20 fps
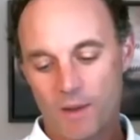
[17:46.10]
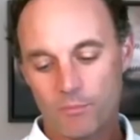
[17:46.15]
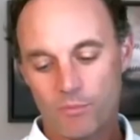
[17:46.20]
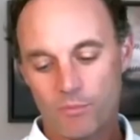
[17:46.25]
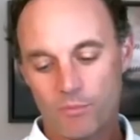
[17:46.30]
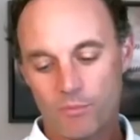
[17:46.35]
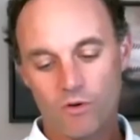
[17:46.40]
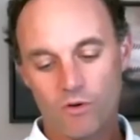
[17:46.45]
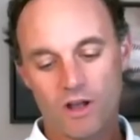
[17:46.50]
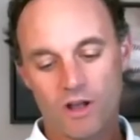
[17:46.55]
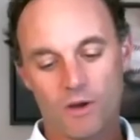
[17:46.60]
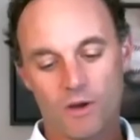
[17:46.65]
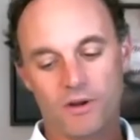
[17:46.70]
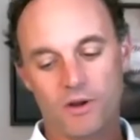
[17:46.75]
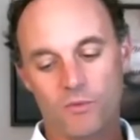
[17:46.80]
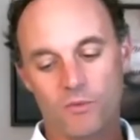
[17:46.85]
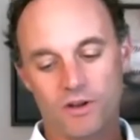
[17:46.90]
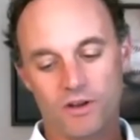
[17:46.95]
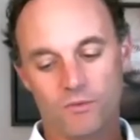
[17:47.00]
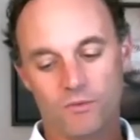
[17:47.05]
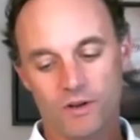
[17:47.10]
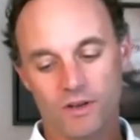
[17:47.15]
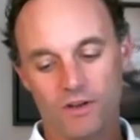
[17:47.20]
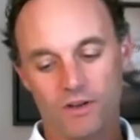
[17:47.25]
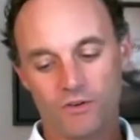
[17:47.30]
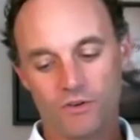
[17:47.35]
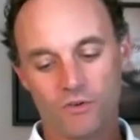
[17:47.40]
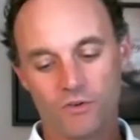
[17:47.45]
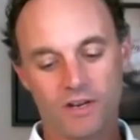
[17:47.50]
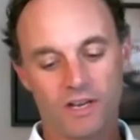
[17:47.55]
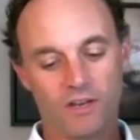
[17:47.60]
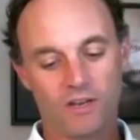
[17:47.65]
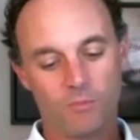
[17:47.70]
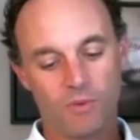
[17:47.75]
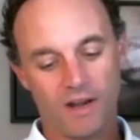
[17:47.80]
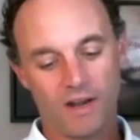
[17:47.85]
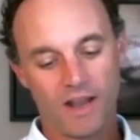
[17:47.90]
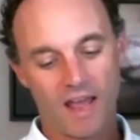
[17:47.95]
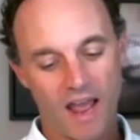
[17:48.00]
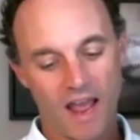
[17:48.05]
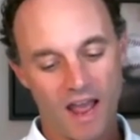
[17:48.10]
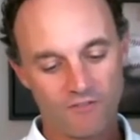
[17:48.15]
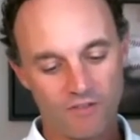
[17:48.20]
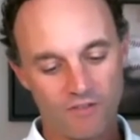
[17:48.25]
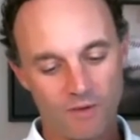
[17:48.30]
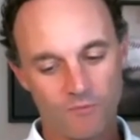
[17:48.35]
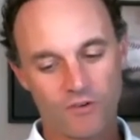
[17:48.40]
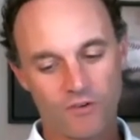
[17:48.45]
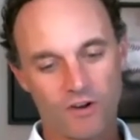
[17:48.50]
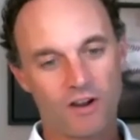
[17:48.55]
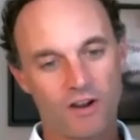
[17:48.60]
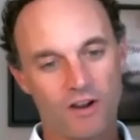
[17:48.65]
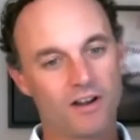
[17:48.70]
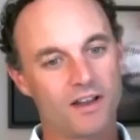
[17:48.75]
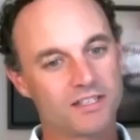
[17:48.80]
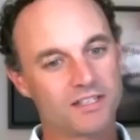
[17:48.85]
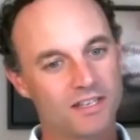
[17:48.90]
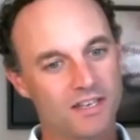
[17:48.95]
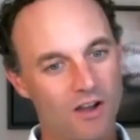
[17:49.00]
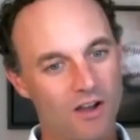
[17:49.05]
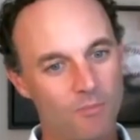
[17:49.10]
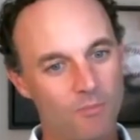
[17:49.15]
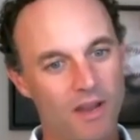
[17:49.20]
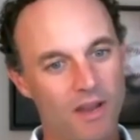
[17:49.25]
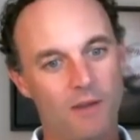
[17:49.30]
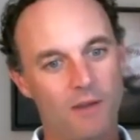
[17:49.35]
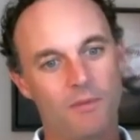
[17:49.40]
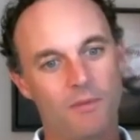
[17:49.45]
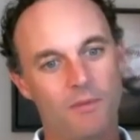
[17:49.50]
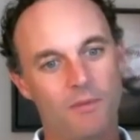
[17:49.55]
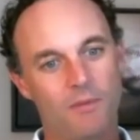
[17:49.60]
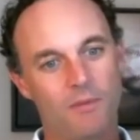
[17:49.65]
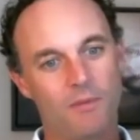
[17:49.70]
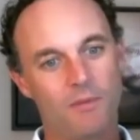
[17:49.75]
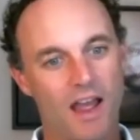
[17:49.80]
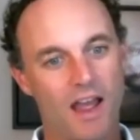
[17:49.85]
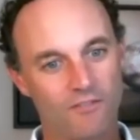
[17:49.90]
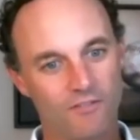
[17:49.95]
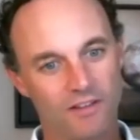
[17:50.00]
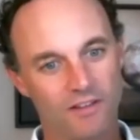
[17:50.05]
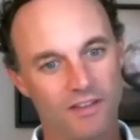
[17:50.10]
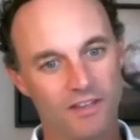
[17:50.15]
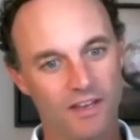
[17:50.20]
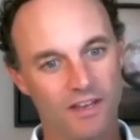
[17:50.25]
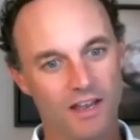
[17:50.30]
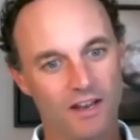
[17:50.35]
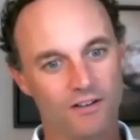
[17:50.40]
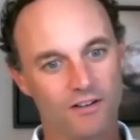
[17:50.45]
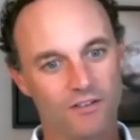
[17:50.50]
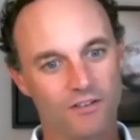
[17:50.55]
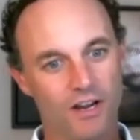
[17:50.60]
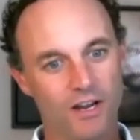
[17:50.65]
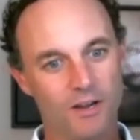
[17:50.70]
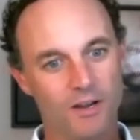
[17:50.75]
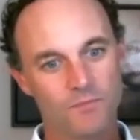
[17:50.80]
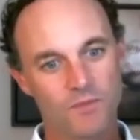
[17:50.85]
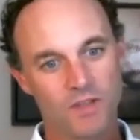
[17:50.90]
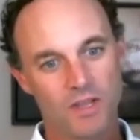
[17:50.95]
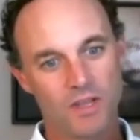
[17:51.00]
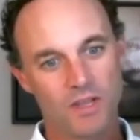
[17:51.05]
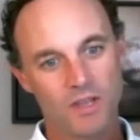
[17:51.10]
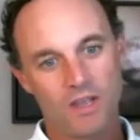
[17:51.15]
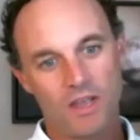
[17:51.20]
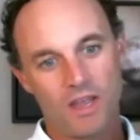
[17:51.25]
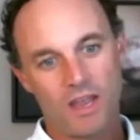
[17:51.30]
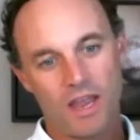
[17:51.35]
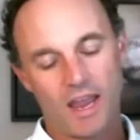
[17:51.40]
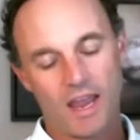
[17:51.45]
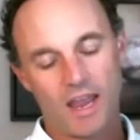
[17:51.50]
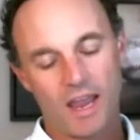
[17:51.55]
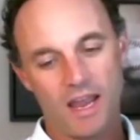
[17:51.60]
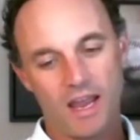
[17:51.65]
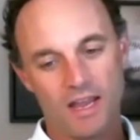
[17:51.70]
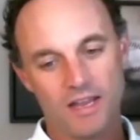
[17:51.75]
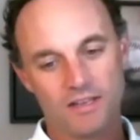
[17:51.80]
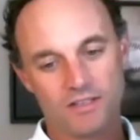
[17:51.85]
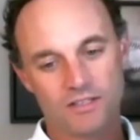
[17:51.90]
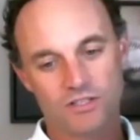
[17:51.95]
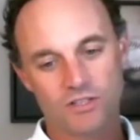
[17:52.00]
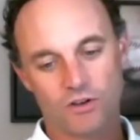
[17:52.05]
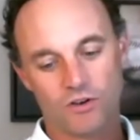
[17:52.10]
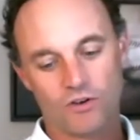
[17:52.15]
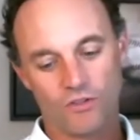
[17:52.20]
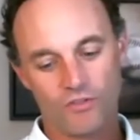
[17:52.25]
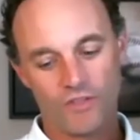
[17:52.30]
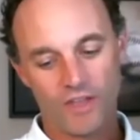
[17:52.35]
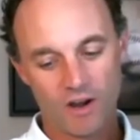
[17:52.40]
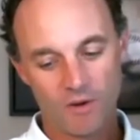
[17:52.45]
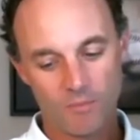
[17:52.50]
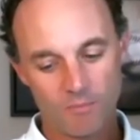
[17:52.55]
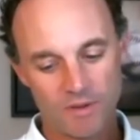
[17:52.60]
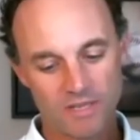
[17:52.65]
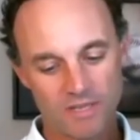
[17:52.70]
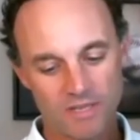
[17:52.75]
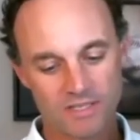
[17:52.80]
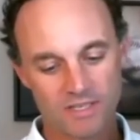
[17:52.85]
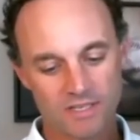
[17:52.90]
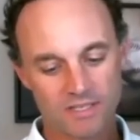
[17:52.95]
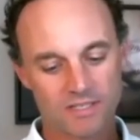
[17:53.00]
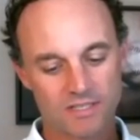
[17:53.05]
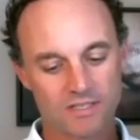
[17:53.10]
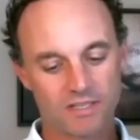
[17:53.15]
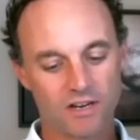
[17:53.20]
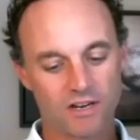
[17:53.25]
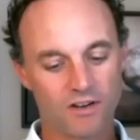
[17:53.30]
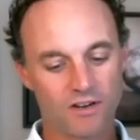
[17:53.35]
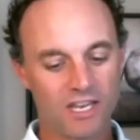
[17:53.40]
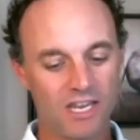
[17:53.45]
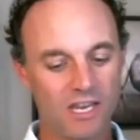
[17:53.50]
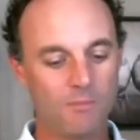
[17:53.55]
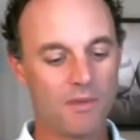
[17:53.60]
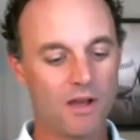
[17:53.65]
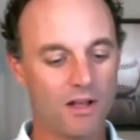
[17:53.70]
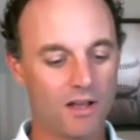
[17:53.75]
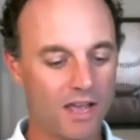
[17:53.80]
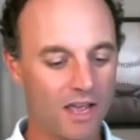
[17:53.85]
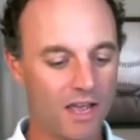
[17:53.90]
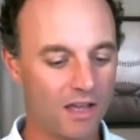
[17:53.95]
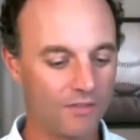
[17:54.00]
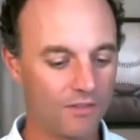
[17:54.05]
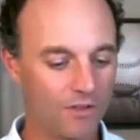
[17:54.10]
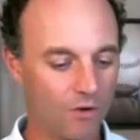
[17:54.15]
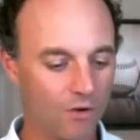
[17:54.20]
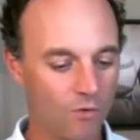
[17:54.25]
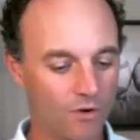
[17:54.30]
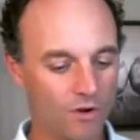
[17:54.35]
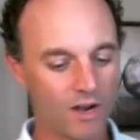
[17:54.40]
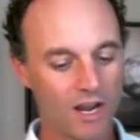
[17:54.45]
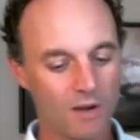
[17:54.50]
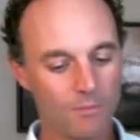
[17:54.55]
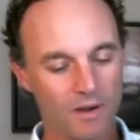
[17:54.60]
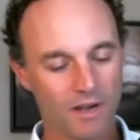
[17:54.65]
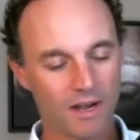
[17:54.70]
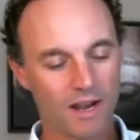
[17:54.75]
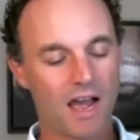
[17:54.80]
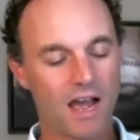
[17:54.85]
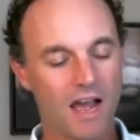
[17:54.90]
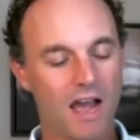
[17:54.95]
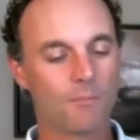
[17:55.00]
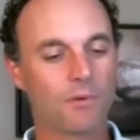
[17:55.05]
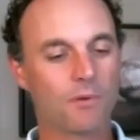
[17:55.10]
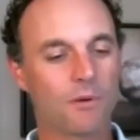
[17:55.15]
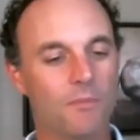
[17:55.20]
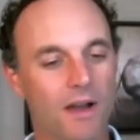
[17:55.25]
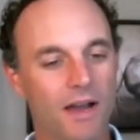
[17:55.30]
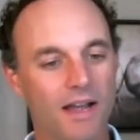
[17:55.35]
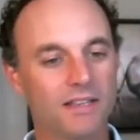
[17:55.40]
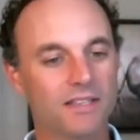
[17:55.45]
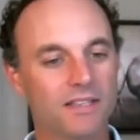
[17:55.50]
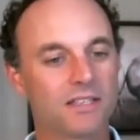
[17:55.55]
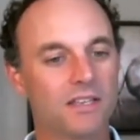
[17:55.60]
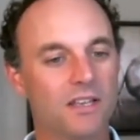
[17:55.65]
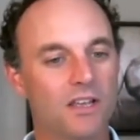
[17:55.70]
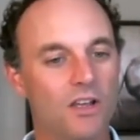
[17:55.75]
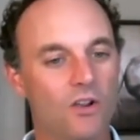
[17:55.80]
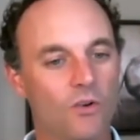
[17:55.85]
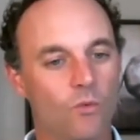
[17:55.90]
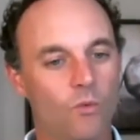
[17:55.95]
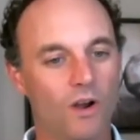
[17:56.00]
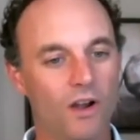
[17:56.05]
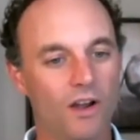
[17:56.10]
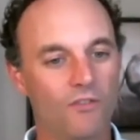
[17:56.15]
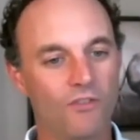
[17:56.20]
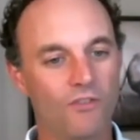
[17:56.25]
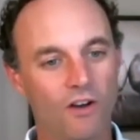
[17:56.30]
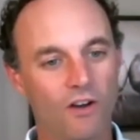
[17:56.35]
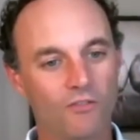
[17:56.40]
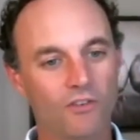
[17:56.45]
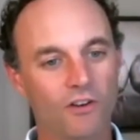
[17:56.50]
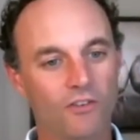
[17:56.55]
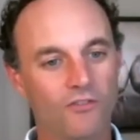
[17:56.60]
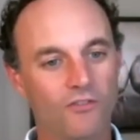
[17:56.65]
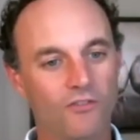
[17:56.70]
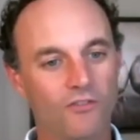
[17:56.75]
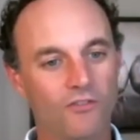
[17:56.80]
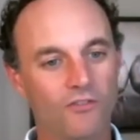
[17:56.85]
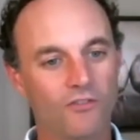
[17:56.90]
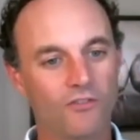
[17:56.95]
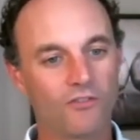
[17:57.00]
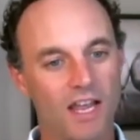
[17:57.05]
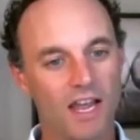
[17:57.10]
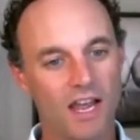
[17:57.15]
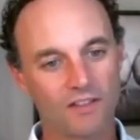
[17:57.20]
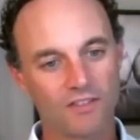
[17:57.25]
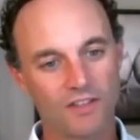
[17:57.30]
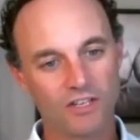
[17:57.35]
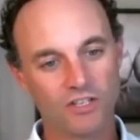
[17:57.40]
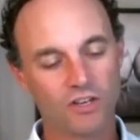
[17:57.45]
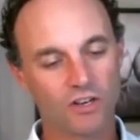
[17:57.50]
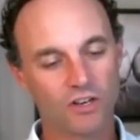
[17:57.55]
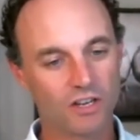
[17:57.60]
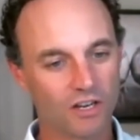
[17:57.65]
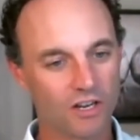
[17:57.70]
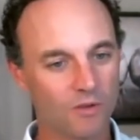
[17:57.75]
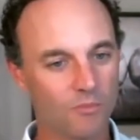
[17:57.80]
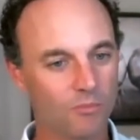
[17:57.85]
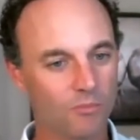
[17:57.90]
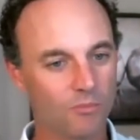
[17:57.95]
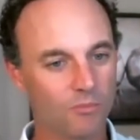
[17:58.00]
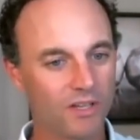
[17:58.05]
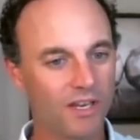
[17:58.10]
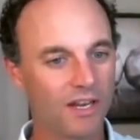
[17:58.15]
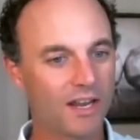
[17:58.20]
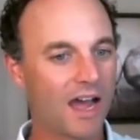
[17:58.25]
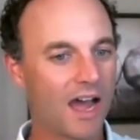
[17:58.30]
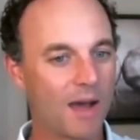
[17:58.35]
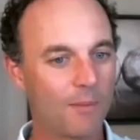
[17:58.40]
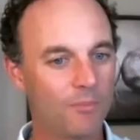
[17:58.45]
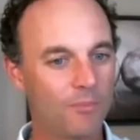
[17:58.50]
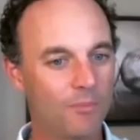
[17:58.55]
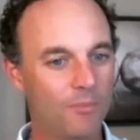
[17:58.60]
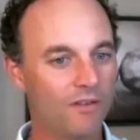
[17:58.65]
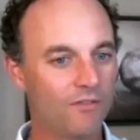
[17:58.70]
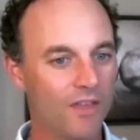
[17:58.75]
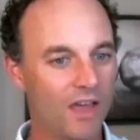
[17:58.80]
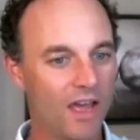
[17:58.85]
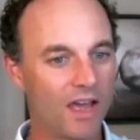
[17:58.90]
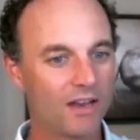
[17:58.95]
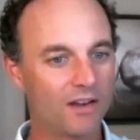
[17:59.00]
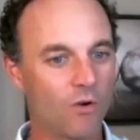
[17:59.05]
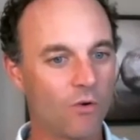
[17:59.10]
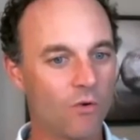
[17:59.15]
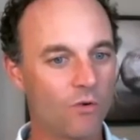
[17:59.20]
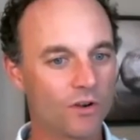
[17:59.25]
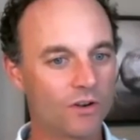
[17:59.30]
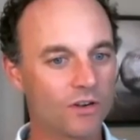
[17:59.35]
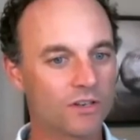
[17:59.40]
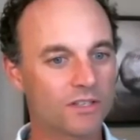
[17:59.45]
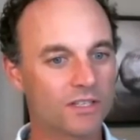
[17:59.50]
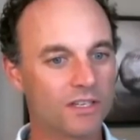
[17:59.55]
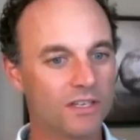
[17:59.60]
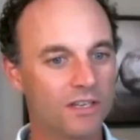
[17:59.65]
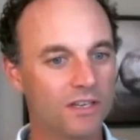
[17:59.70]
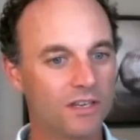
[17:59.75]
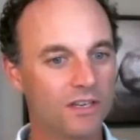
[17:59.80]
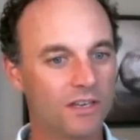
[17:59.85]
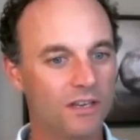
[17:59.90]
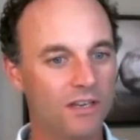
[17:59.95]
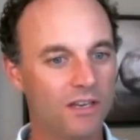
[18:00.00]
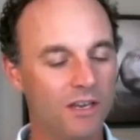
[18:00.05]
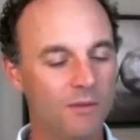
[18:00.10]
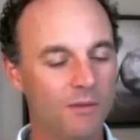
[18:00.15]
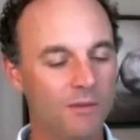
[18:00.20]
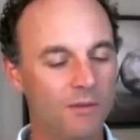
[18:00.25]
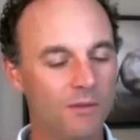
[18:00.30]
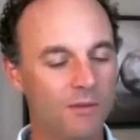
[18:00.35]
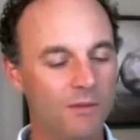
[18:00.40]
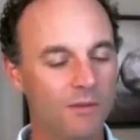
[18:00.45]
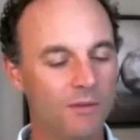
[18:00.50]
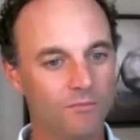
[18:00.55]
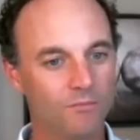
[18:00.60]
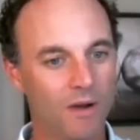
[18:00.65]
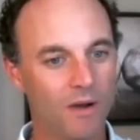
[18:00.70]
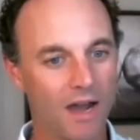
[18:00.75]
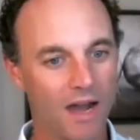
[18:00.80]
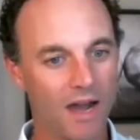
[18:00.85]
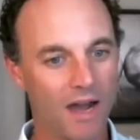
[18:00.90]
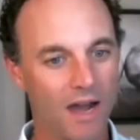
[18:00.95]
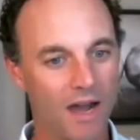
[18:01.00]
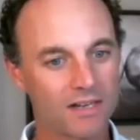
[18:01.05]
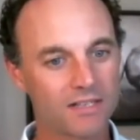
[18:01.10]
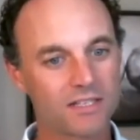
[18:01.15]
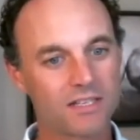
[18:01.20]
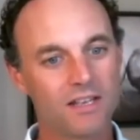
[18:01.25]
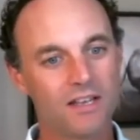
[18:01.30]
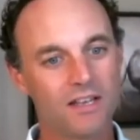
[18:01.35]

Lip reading: pool company, when you're doing it, you paid half up front as a down payment and then half at the end, right? And so their email the owner had been compromised where he fell for a phishing attack. They took a complete copy of that owner's email box